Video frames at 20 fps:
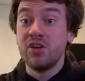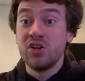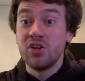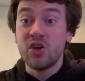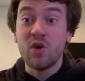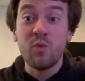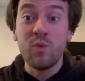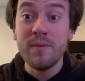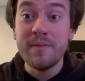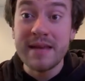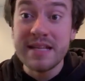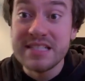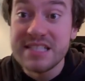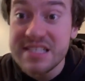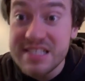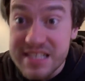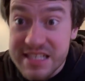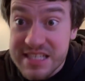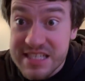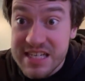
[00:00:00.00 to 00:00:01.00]
Yo, we made
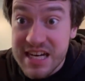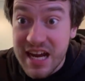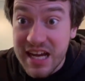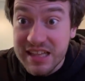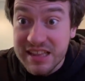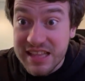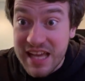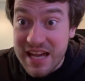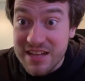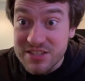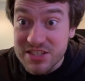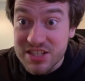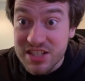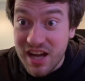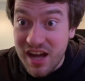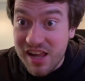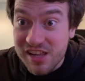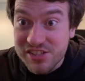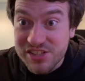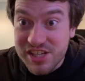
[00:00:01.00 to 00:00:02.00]

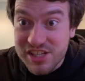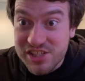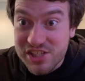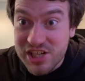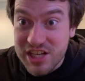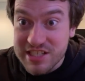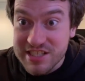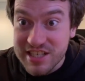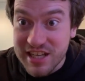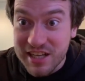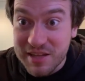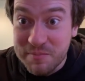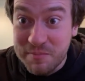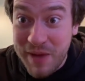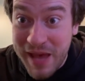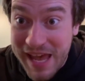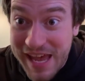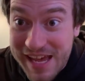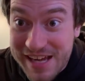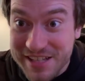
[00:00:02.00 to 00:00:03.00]
$69,000 yesterday selling
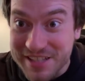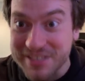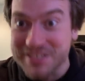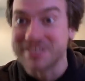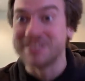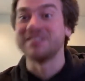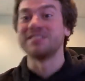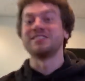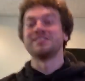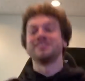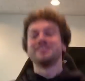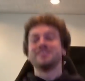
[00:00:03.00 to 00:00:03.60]
pandas